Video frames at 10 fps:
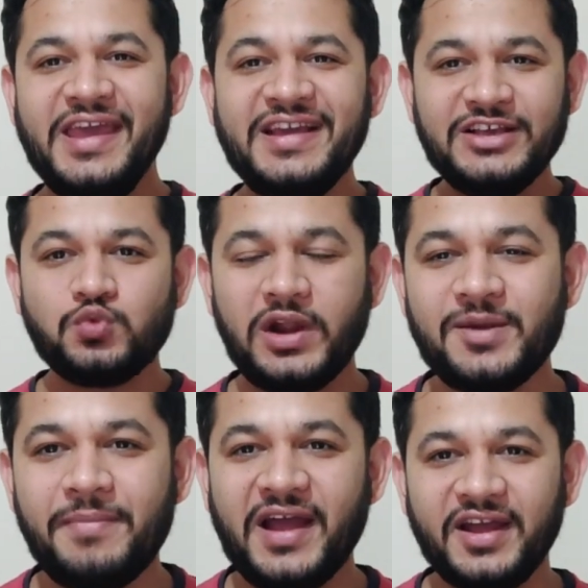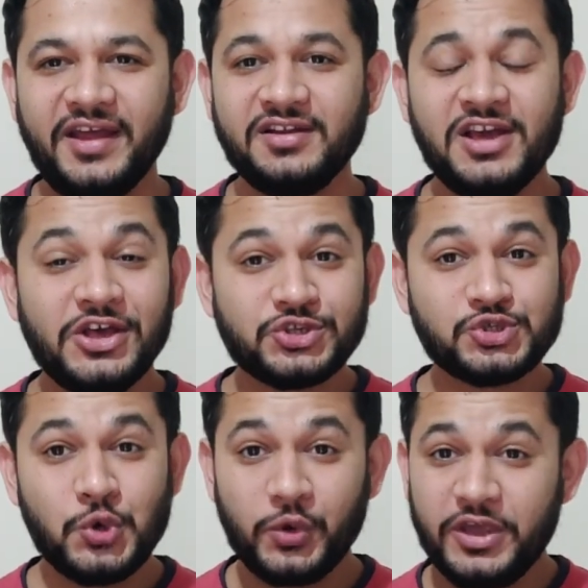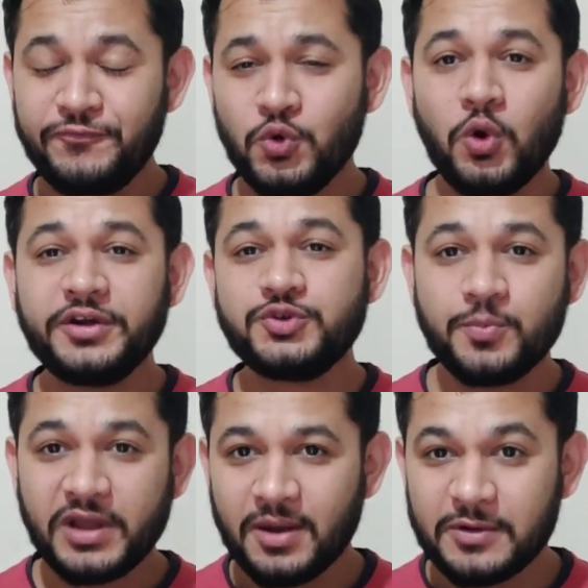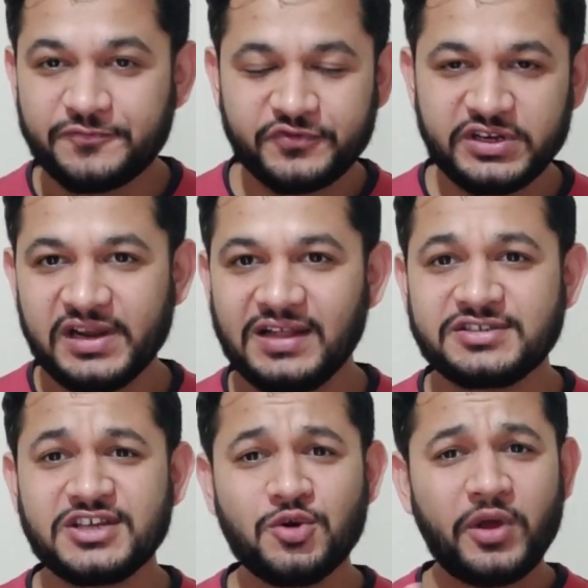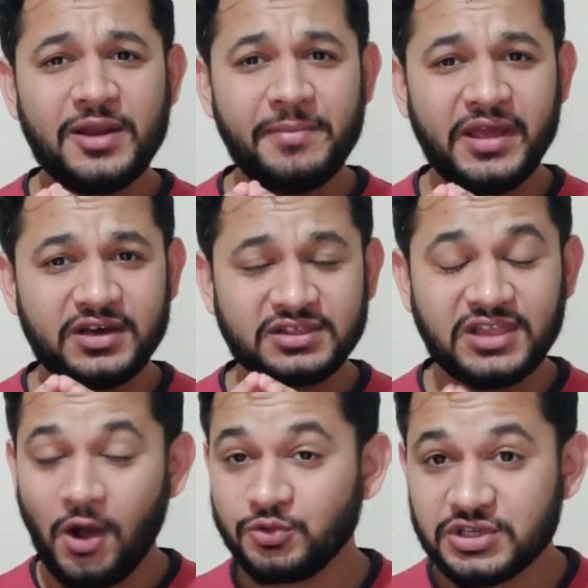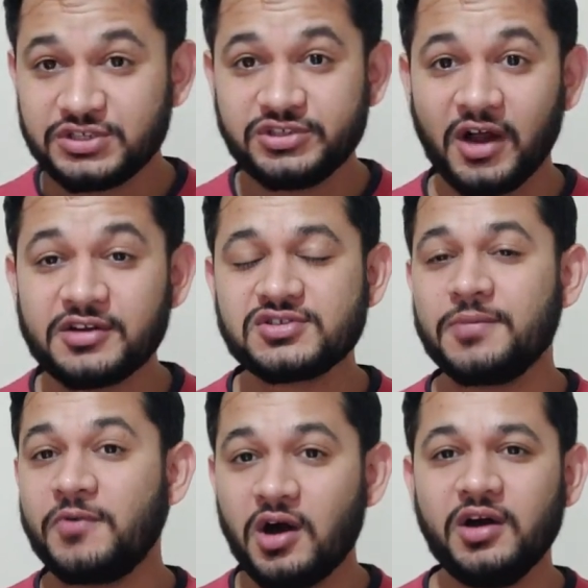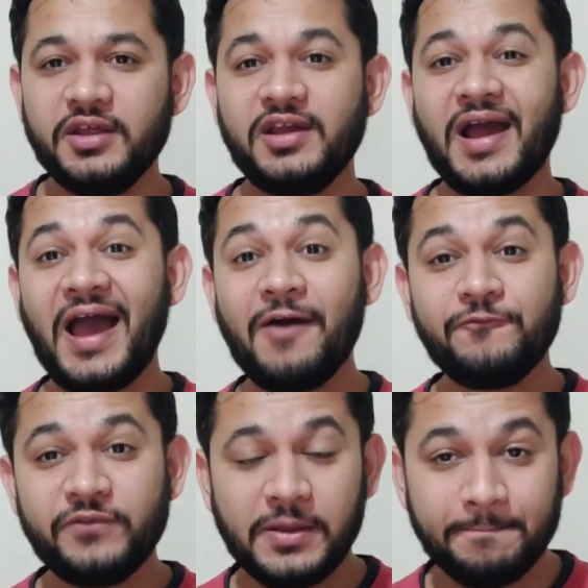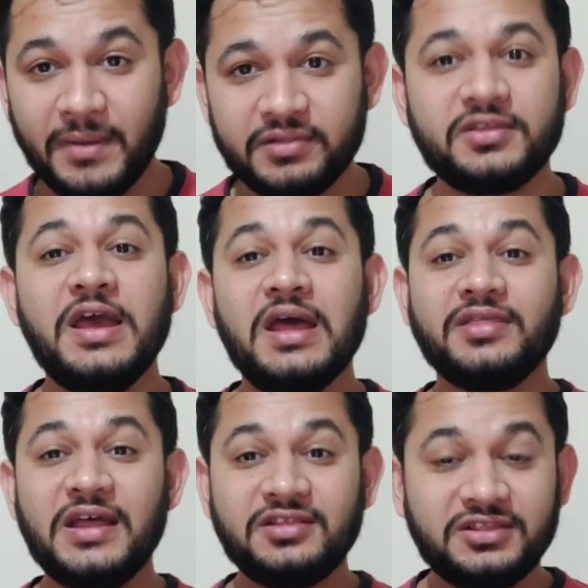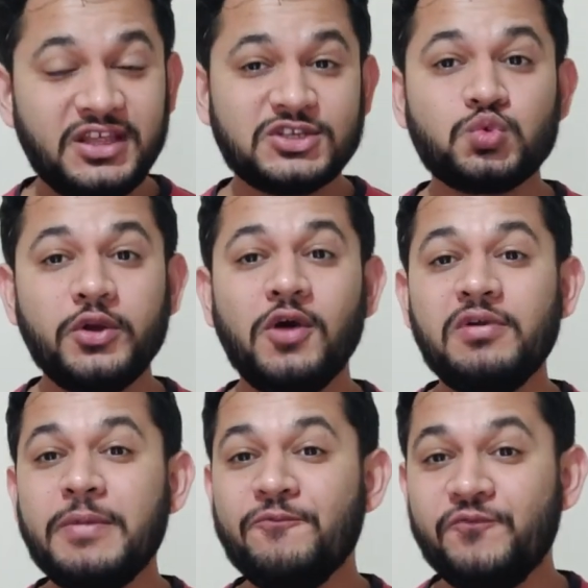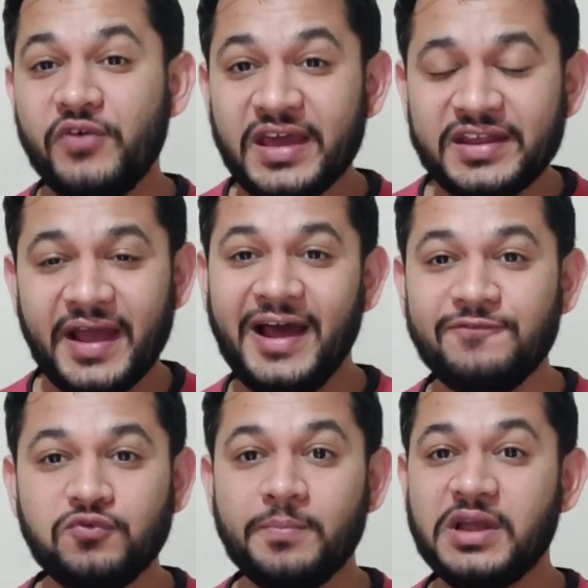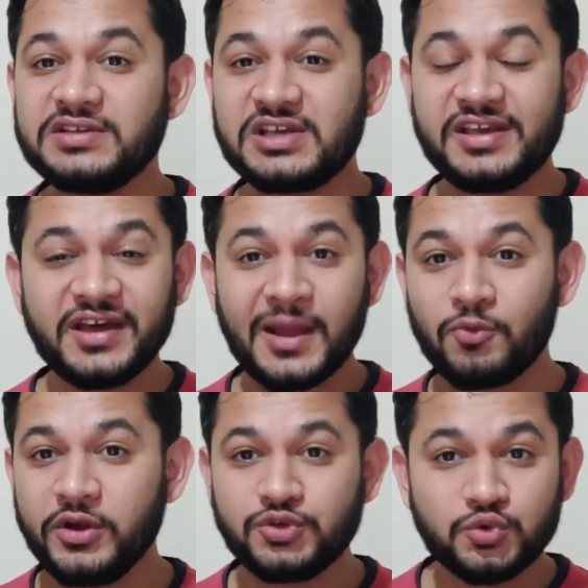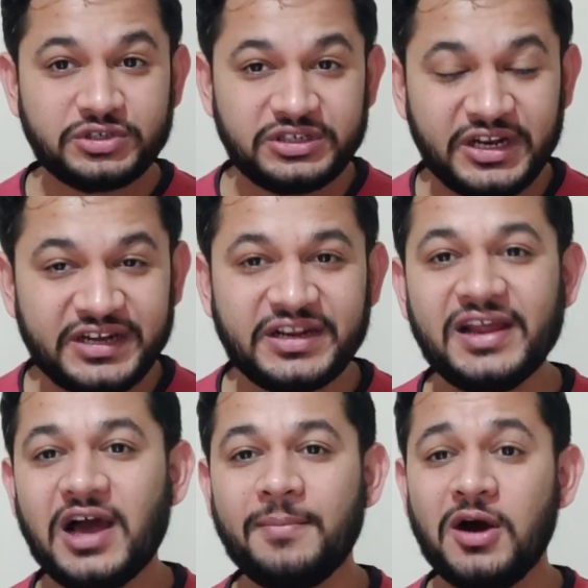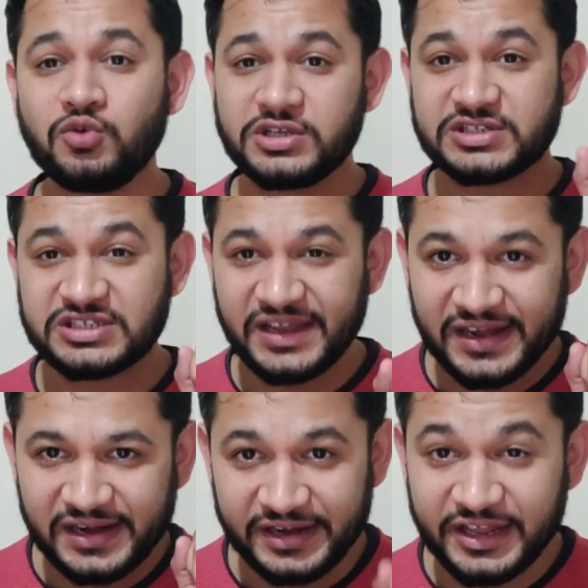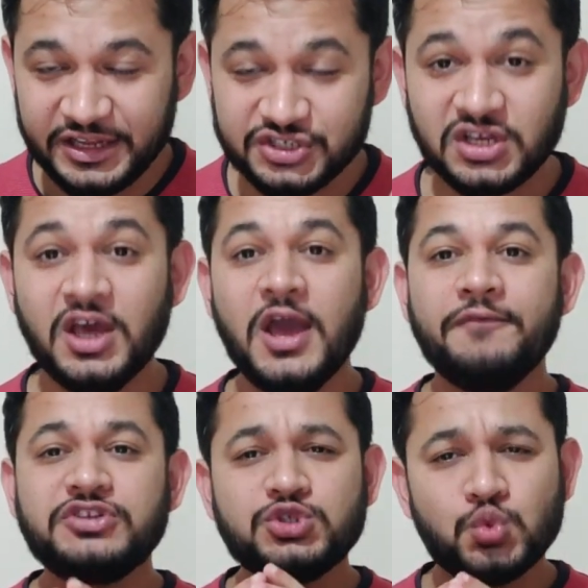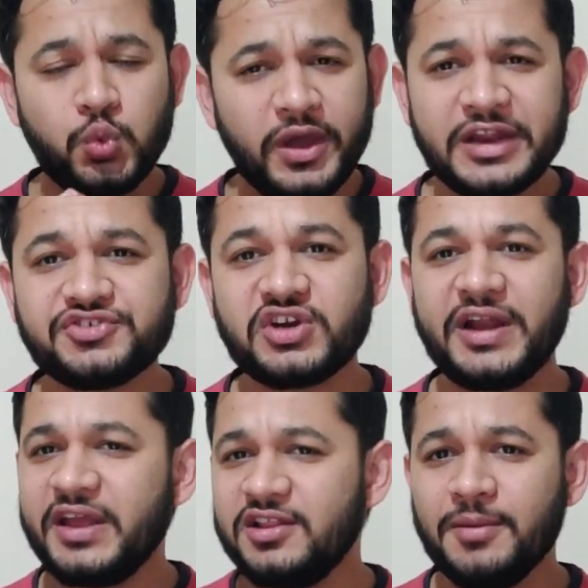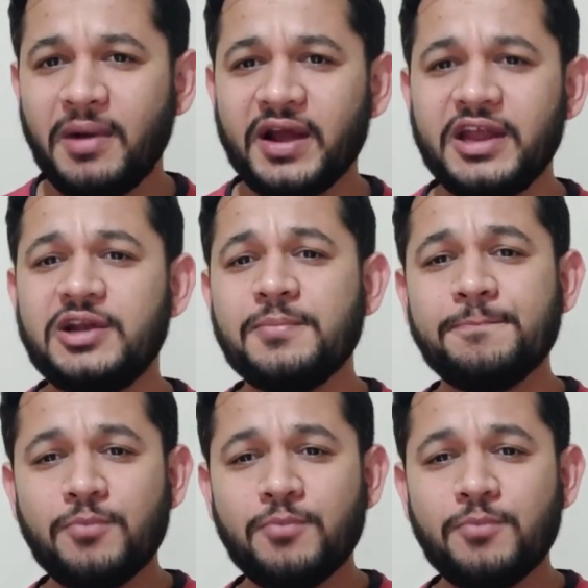Hey guys, welcome back again. So if you wanted to become a freelancer who can make a thousand dollars of earning every month, then this video will be very helpful because here I'm going to detail about a single niche which is very trending in the market.